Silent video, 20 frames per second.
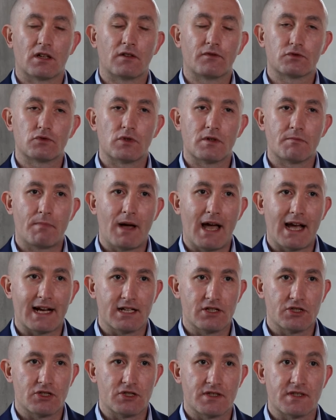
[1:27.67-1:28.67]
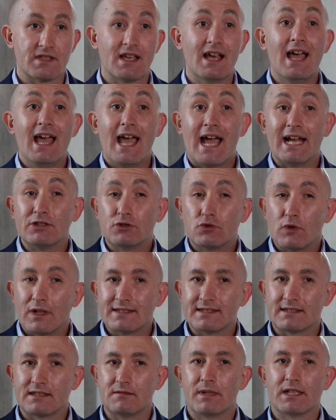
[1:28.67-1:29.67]
software packages, and to
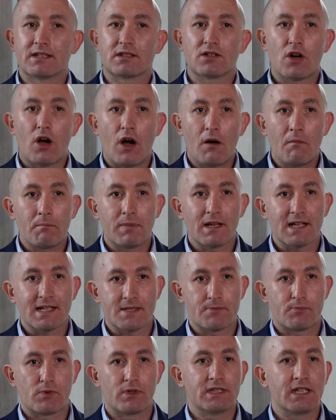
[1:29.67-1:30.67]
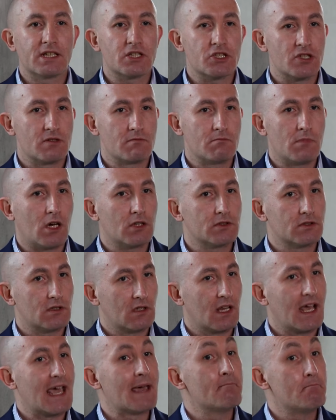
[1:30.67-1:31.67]
estimate complex prediction
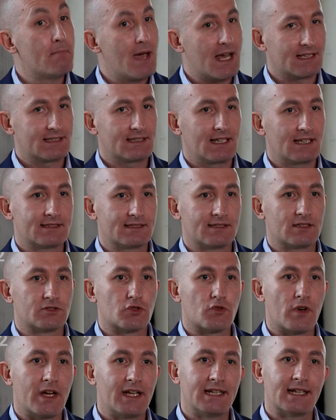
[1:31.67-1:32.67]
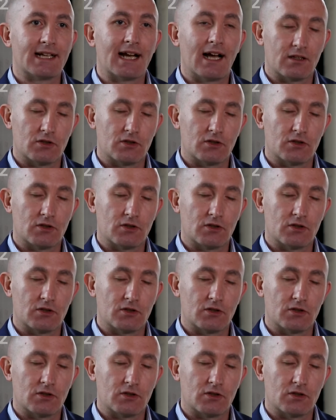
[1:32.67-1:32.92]
model and backtest trading